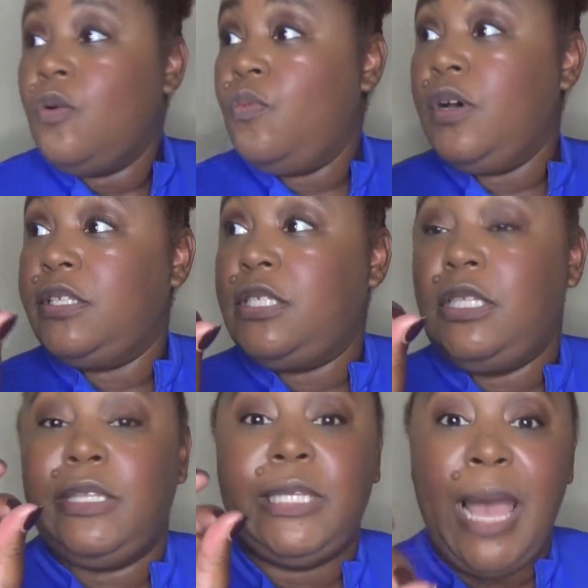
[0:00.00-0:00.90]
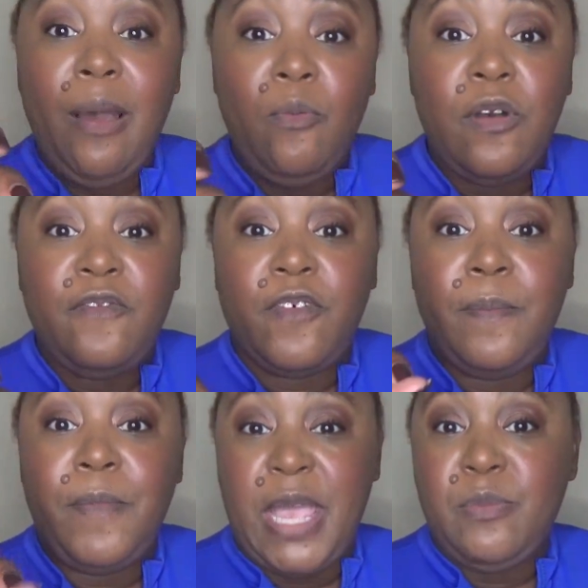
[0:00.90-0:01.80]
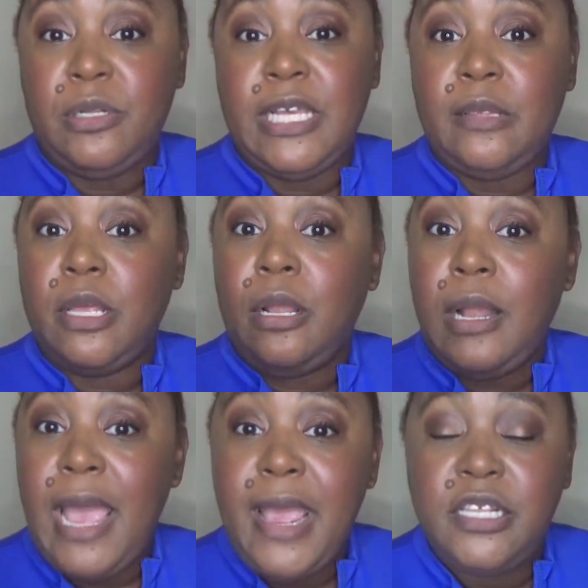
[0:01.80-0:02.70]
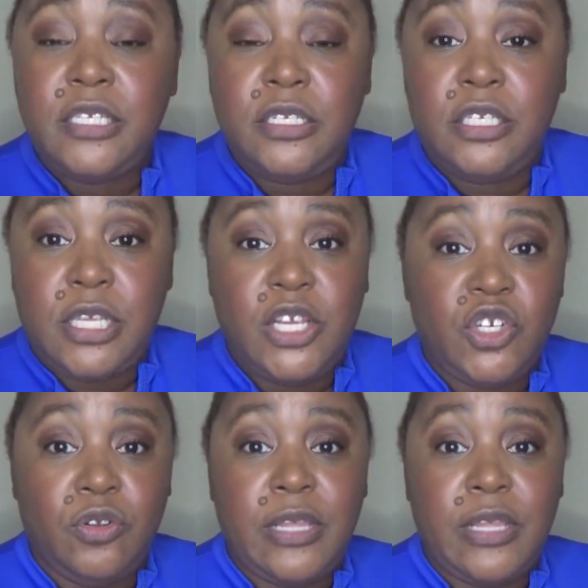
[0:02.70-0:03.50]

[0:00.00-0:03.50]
Was that one from Maybelline, the Lash Sensational.